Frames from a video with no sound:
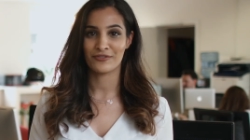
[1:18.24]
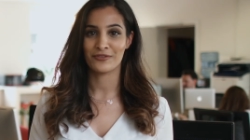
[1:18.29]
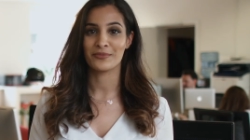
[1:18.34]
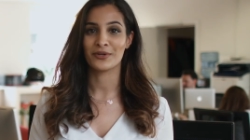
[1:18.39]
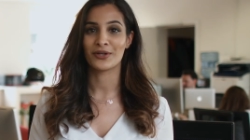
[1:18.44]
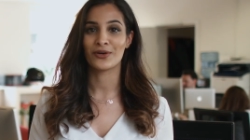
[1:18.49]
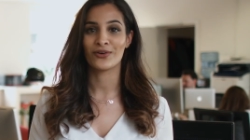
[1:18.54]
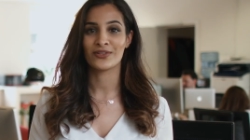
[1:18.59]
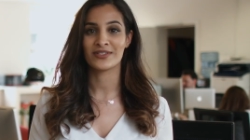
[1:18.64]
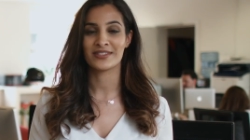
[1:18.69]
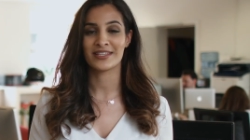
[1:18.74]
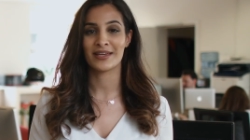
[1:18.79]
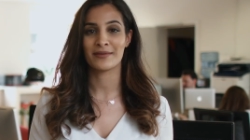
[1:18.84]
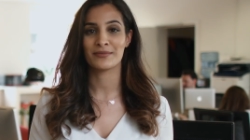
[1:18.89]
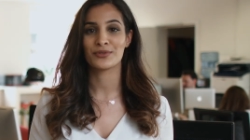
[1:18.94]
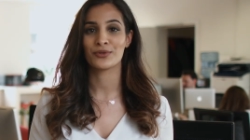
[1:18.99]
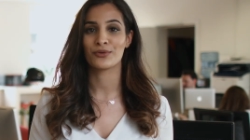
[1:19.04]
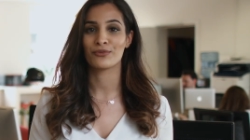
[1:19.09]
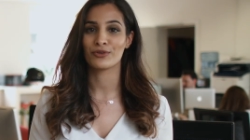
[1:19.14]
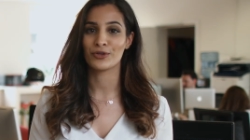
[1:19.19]
from a concept
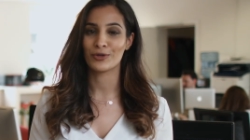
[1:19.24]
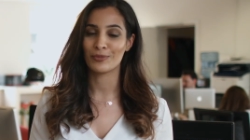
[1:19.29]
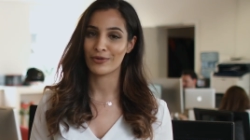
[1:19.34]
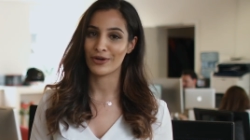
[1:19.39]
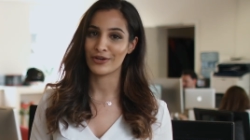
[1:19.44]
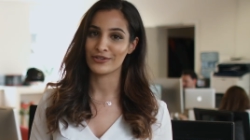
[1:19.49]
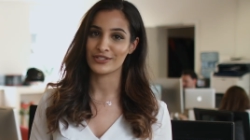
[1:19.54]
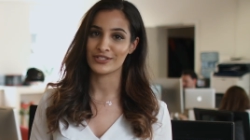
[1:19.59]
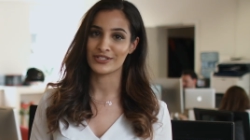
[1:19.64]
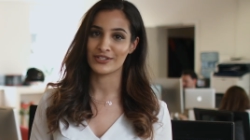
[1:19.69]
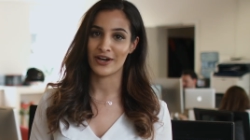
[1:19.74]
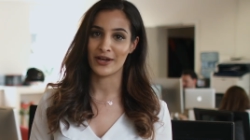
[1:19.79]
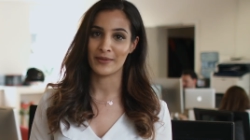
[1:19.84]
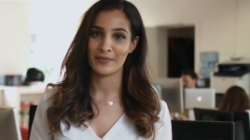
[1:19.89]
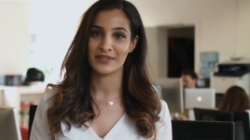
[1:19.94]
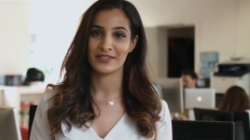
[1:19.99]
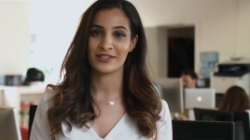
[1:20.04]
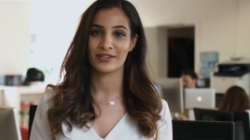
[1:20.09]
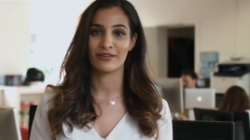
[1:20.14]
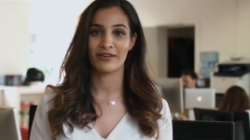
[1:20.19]
to a real prototype
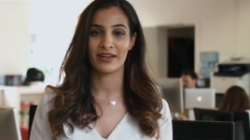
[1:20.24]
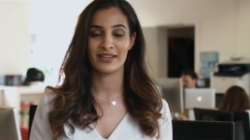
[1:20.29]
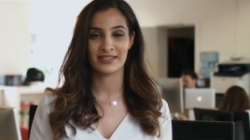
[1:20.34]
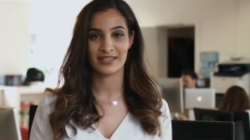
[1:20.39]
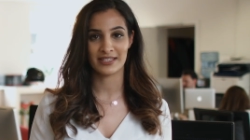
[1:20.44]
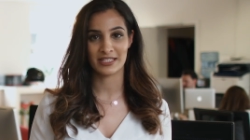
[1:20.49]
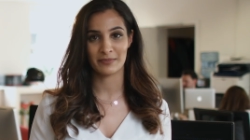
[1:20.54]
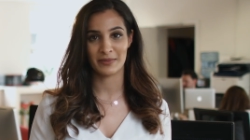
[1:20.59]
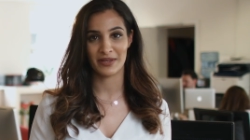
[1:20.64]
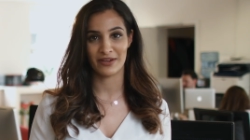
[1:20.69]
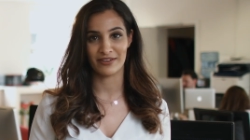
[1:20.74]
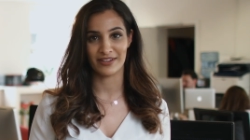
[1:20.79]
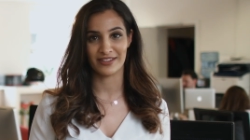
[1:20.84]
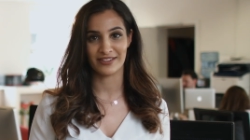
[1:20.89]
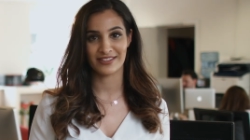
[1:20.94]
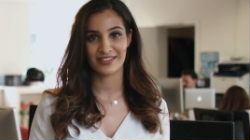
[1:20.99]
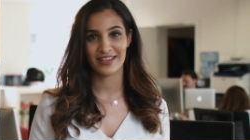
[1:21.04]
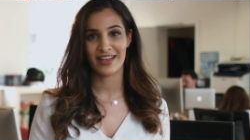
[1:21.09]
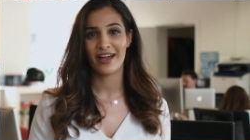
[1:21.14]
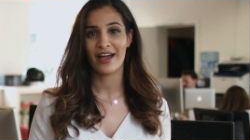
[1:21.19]
is a great experience
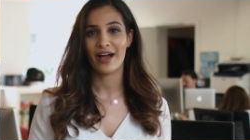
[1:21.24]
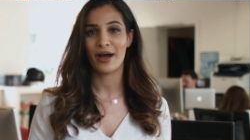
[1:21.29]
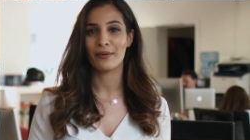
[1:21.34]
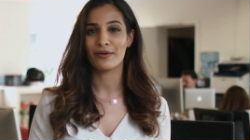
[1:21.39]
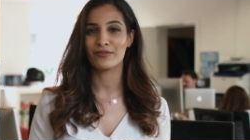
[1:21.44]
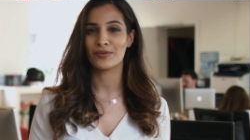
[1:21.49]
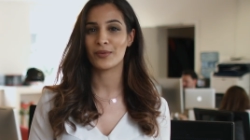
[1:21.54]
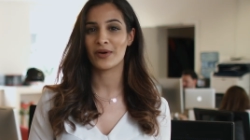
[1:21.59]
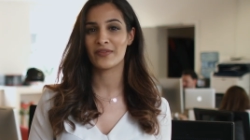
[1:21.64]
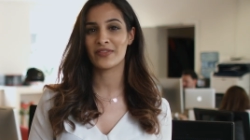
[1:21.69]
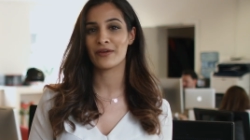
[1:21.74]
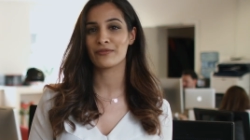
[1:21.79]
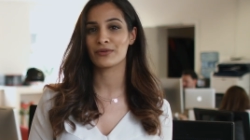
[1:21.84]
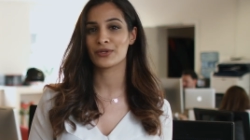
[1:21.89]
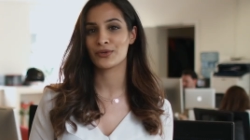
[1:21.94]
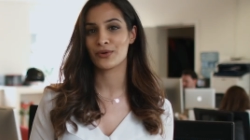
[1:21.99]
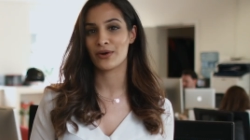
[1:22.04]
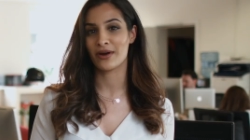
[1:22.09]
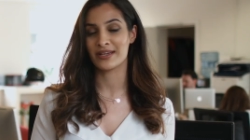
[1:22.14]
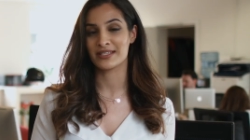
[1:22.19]
however, one that
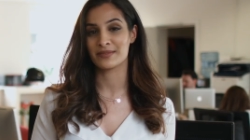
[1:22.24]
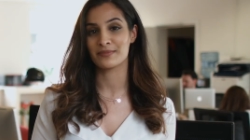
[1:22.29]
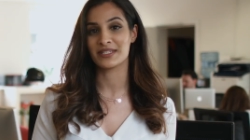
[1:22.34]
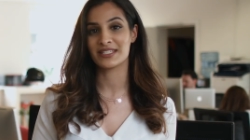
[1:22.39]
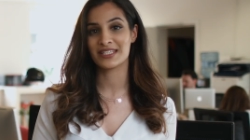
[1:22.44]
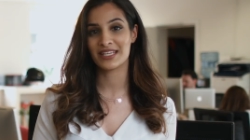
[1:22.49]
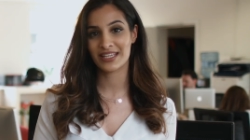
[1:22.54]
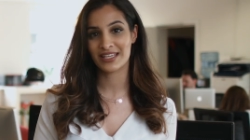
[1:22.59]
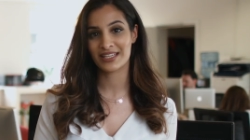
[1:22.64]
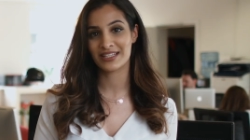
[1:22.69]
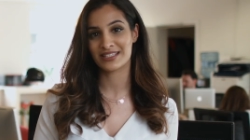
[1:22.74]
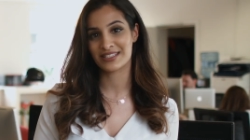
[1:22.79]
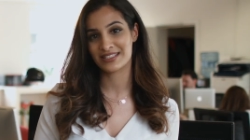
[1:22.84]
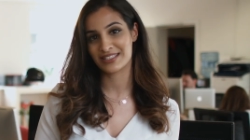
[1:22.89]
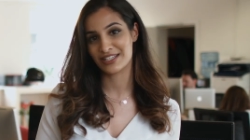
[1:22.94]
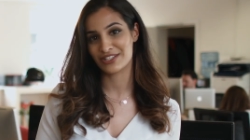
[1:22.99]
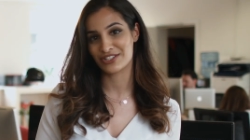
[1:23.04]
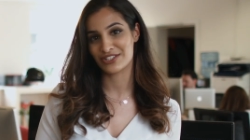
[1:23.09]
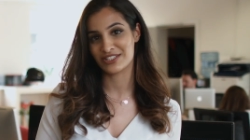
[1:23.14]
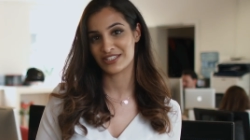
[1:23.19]
requires meticulous
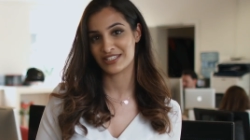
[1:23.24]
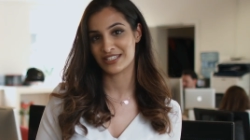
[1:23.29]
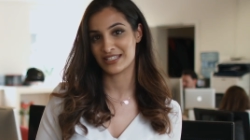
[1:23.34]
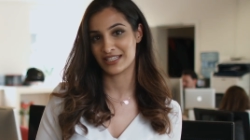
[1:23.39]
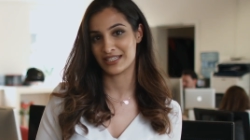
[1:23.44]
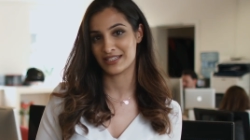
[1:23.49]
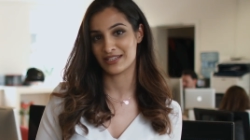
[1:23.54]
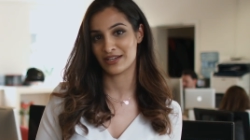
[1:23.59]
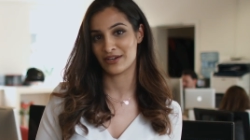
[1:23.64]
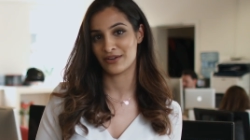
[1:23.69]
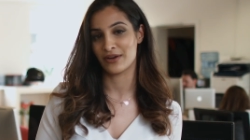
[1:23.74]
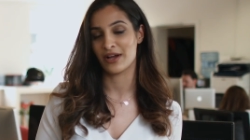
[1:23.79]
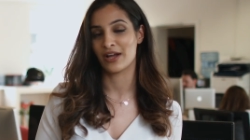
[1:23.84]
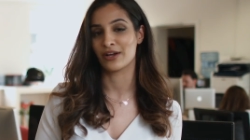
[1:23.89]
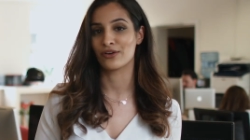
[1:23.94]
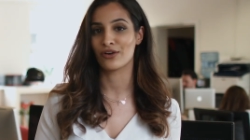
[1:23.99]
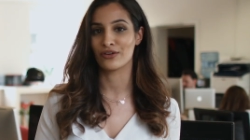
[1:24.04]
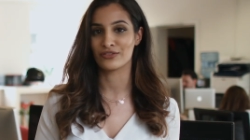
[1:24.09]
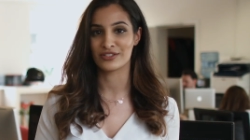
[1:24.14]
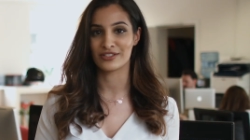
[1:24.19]
attention to detail and
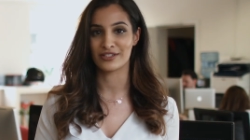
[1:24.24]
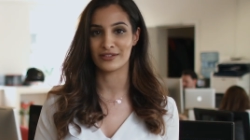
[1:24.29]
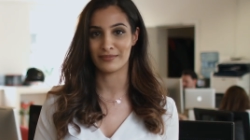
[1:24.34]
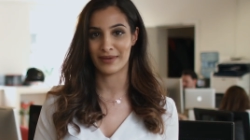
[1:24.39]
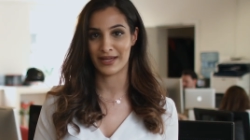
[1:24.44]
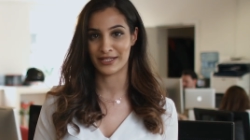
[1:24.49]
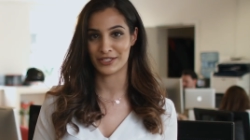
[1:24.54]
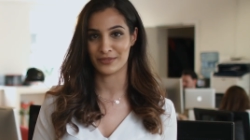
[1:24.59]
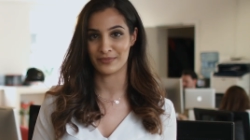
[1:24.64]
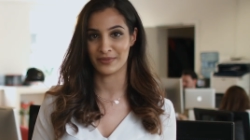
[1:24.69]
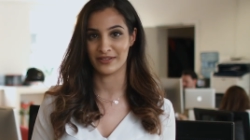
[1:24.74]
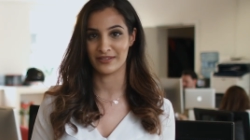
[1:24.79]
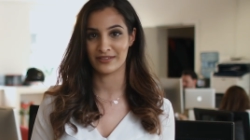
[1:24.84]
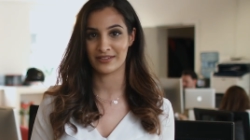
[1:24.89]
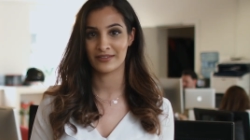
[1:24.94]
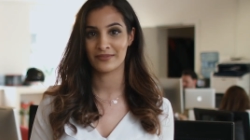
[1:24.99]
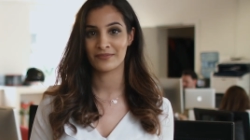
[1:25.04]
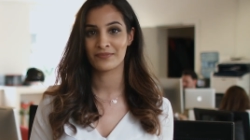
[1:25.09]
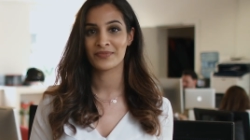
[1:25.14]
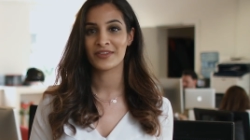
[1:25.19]
constant management.
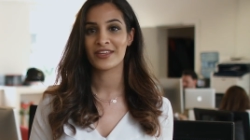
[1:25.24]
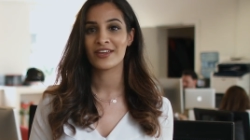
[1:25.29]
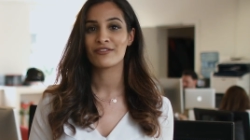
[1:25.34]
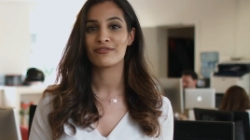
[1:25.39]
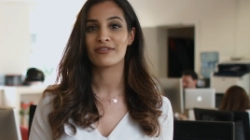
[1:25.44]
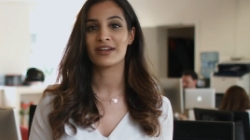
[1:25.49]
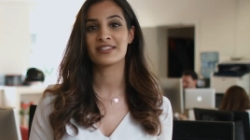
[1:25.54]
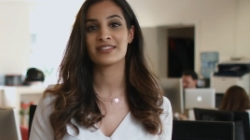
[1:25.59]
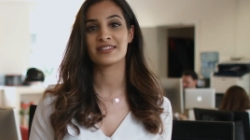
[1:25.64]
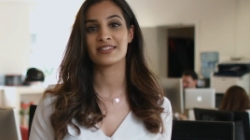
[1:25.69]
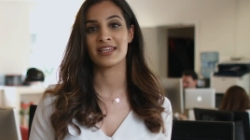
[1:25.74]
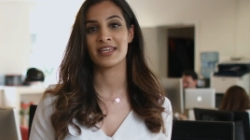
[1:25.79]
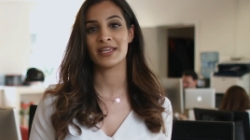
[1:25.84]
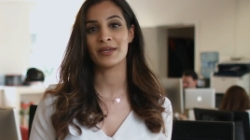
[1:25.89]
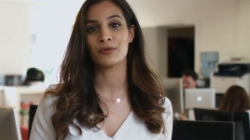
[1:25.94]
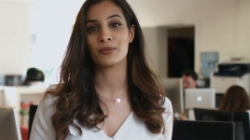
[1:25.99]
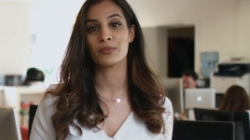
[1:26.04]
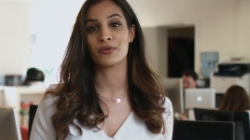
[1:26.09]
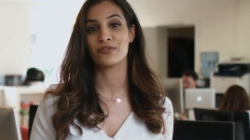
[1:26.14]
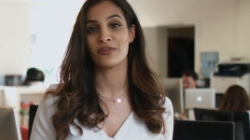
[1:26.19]
Red C
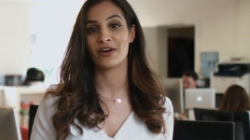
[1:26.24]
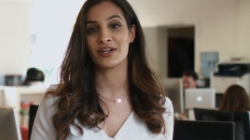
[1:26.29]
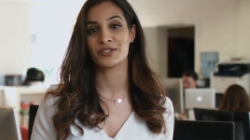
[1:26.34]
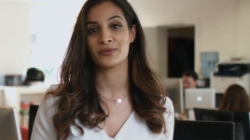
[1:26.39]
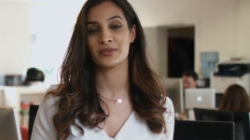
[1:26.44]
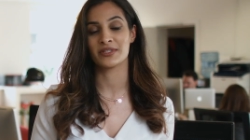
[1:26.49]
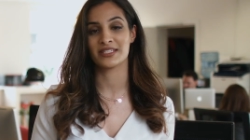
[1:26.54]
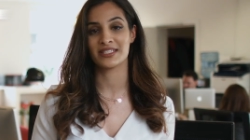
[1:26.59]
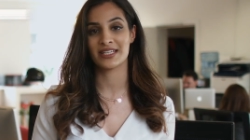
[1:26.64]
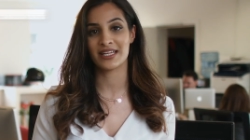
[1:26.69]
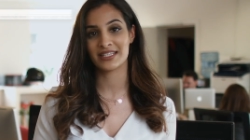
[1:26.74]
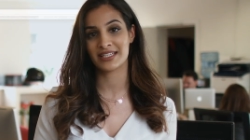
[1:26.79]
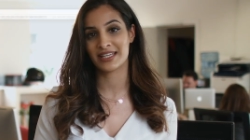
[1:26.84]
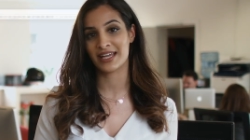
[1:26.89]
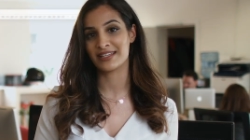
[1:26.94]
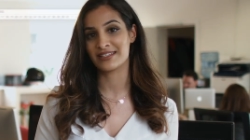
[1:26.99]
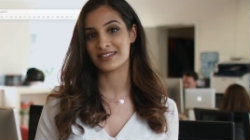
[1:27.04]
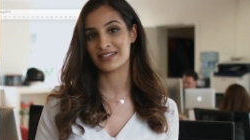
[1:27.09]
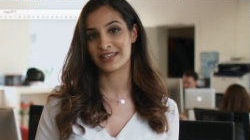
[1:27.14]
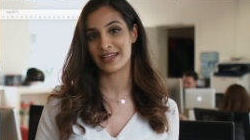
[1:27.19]
will provide you with a
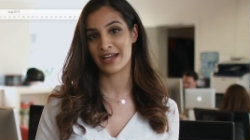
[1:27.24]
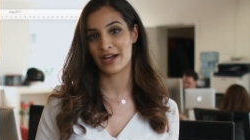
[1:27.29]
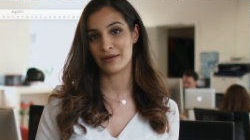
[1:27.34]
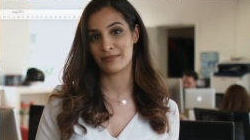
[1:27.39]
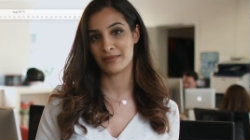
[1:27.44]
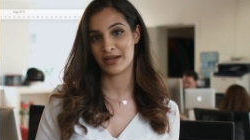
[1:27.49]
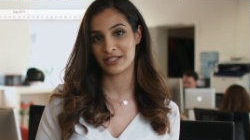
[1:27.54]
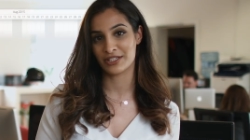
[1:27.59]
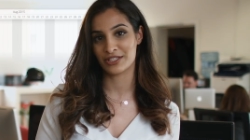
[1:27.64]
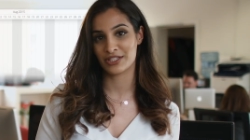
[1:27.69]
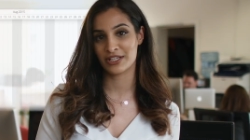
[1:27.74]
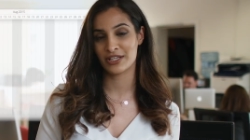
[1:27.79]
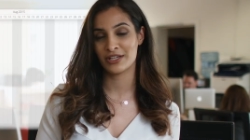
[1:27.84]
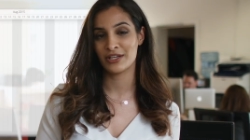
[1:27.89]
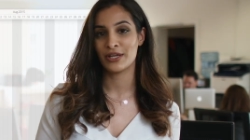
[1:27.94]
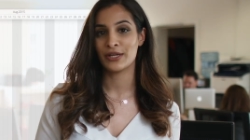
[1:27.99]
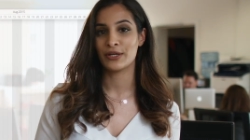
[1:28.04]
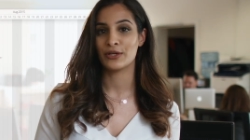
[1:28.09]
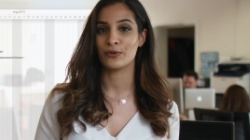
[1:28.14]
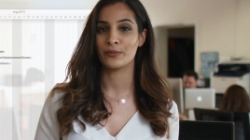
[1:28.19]
dedicated account manager
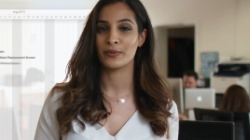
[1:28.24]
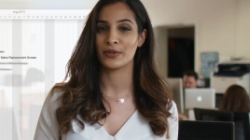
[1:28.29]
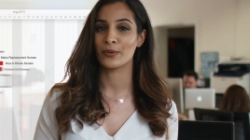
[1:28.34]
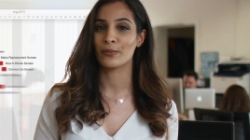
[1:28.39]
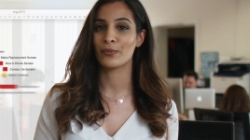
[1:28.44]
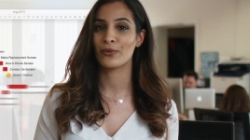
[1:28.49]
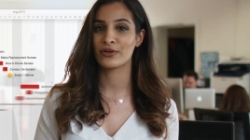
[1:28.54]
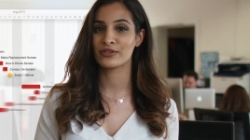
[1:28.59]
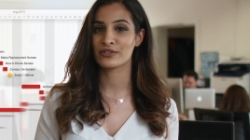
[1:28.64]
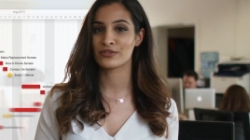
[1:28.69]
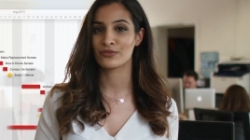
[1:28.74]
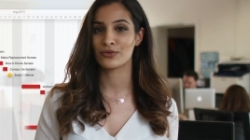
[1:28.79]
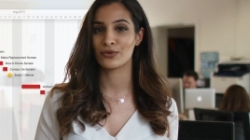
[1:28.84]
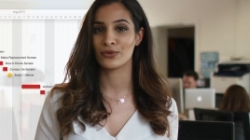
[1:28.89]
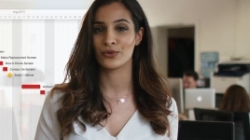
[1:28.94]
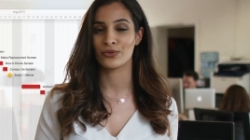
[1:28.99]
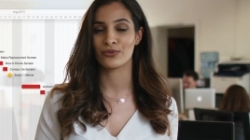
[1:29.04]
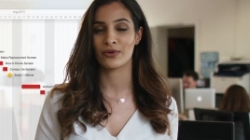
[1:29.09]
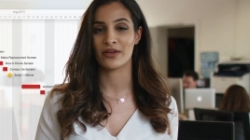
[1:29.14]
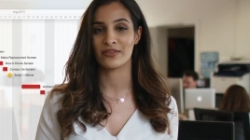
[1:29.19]
who will be your point of call
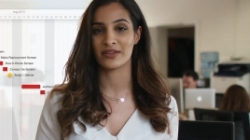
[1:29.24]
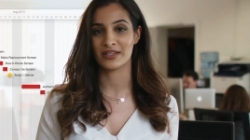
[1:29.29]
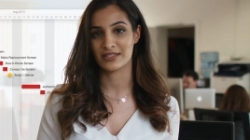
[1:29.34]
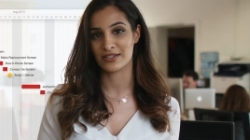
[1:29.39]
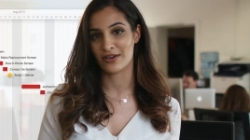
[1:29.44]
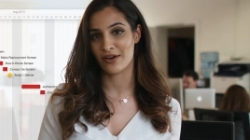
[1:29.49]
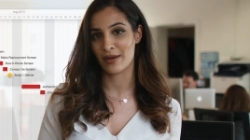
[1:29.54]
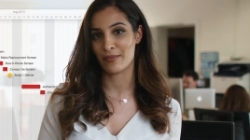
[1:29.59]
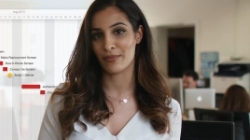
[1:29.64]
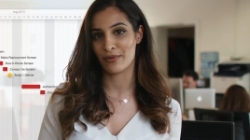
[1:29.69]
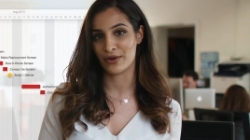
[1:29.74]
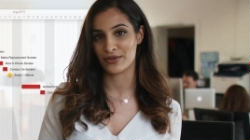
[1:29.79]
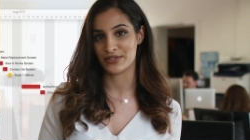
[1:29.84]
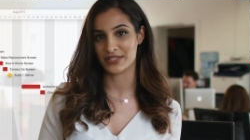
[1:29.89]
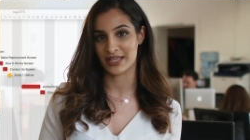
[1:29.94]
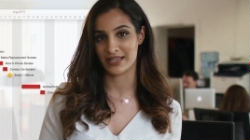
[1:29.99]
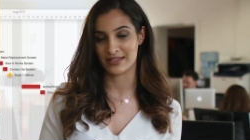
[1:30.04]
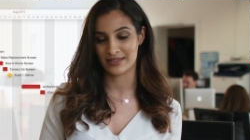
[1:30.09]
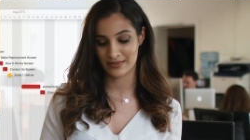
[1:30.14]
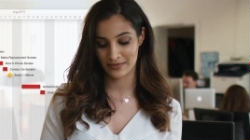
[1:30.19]
throughout the entire
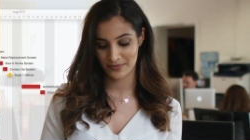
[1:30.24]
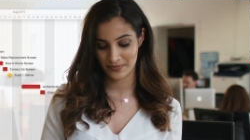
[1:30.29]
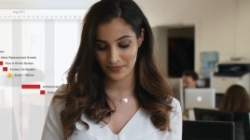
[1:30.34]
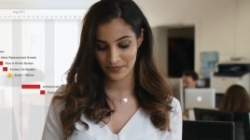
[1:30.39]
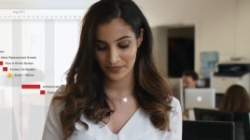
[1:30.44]
process.